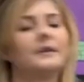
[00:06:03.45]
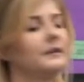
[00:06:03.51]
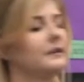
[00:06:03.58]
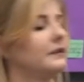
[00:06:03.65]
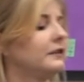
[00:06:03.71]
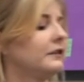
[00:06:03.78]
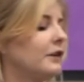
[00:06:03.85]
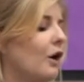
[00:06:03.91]

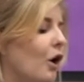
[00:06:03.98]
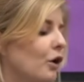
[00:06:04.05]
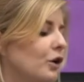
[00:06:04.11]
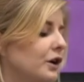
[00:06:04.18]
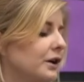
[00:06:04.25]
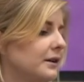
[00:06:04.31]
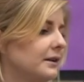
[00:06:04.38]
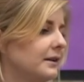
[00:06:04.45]

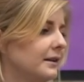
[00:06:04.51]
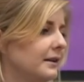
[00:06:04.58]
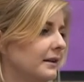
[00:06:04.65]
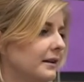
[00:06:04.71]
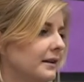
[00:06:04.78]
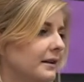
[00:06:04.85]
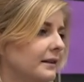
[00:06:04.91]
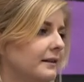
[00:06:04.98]
zog
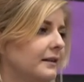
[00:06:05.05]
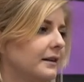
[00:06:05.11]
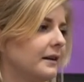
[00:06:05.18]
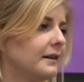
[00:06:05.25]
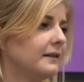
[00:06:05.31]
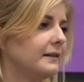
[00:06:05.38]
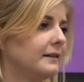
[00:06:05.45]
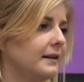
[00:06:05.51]

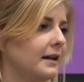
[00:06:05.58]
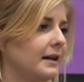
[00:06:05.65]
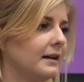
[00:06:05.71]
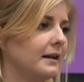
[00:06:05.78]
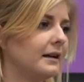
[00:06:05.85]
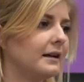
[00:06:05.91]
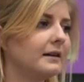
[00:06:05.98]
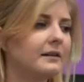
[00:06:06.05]
to
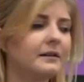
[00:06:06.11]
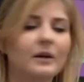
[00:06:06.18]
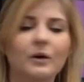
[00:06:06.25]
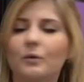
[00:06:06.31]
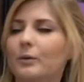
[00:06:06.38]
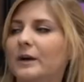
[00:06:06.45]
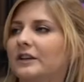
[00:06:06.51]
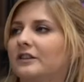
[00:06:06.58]
zig. So
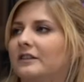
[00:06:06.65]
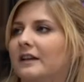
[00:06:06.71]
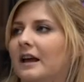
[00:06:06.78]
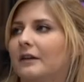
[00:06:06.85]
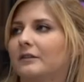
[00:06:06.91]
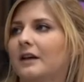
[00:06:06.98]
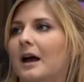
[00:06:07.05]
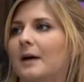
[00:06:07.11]
which
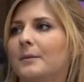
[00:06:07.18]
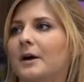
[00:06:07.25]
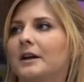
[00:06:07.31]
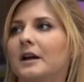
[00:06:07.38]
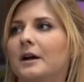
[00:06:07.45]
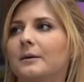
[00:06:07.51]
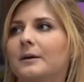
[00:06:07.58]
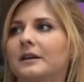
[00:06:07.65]
sound am I
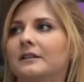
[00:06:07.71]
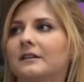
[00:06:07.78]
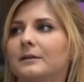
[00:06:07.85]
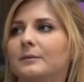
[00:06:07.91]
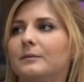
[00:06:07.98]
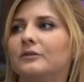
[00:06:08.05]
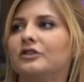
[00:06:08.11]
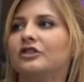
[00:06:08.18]
going
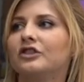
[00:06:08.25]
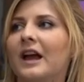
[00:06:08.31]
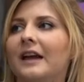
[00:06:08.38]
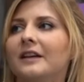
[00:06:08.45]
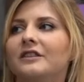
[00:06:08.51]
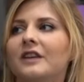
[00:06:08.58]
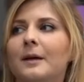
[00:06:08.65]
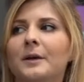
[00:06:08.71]
to
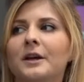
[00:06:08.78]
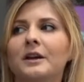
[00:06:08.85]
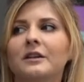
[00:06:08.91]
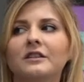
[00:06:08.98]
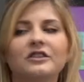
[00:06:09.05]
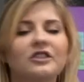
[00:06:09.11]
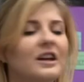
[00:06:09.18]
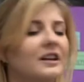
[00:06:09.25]
change? Am I
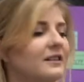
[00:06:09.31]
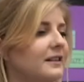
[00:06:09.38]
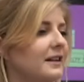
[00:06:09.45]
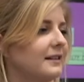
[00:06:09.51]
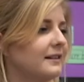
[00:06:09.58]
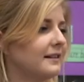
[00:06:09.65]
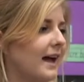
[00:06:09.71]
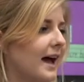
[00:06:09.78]
going to change
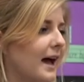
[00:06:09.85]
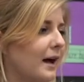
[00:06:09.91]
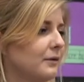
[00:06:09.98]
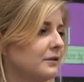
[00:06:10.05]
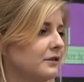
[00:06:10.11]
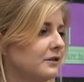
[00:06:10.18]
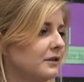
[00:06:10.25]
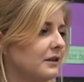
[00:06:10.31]
this
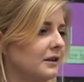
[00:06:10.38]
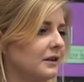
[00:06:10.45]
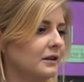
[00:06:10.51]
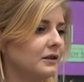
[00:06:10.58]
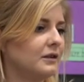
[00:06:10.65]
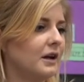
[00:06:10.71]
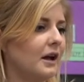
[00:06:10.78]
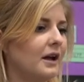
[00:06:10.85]
sound? No.
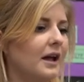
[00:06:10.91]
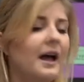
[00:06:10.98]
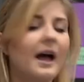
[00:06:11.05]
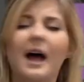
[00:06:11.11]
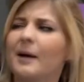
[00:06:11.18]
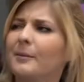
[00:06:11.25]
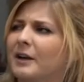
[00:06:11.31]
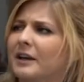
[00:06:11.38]
no.
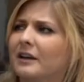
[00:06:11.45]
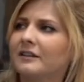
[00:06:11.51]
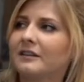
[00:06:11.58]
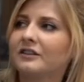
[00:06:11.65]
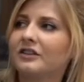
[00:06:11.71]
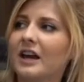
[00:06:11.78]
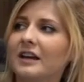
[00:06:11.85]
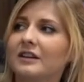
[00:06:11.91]
Am I going
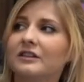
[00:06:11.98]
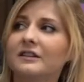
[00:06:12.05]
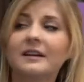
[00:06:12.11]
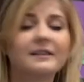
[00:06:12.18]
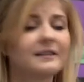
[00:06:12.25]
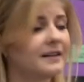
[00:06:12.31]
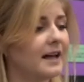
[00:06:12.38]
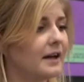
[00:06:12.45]
to change
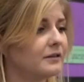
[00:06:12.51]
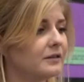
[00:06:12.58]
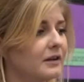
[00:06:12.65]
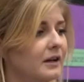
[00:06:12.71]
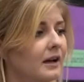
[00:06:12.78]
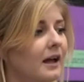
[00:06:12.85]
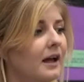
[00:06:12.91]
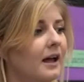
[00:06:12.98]
this yes. sound?
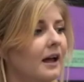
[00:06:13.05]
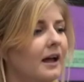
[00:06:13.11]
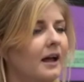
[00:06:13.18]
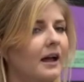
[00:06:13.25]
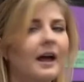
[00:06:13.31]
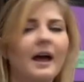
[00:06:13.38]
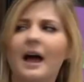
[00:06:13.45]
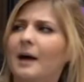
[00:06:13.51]

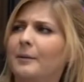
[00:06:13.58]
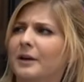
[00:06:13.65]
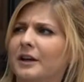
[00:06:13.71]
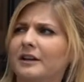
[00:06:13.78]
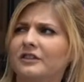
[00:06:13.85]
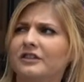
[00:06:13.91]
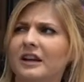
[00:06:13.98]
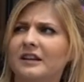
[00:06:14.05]
Yes. Am I
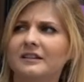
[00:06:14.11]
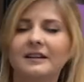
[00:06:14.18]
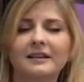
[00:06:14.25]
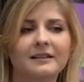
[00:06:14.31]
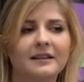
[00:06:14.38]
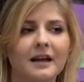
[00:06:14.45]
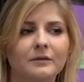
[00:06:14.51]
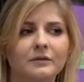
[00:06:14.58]
going to change this
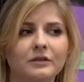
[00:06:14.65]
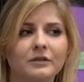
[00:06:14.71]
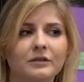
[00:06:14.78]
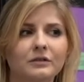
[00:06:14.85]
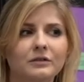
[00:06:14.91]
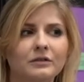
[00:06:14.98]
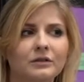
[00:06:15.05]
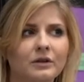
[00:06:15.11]
sound?
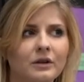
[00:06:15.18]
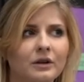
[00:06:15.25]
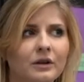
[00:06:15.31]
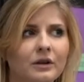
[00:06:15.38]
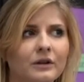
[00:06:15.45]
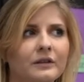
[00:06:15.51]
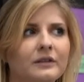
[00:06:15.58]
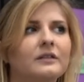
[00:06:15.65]

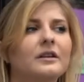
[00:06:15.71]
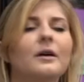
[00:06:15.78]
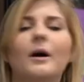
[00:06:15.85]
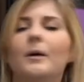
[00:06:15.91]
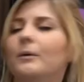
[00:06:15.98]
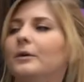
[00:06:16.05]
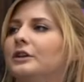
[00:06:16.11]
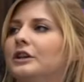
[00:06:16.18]
No. So
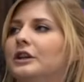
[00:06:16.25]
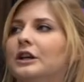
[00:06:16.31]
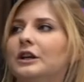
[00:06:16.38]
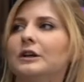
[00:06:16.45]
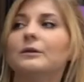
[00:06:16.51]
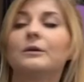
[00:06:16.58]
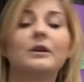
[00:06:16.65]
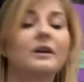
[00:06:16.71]
I want
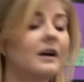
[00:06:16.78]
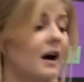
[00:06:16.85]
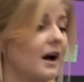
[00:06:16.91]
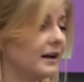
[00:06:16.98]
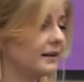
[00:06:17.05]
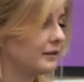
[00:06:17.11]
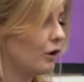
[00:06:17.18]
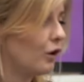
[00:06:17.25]
you
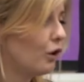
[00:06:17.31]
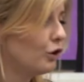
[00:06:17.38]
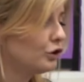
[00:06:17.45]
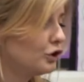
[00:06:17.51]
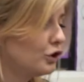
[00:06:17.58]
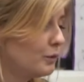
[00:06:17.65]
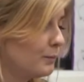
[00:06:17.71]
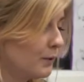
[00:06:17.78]
guys
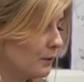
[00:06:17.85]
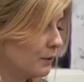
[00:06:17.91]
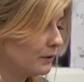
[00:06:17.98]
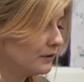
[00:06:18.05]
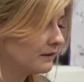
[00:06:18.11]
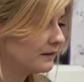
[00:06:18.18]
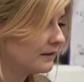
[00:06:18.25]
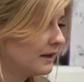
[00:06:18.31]
on your
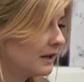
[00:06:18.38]
boards,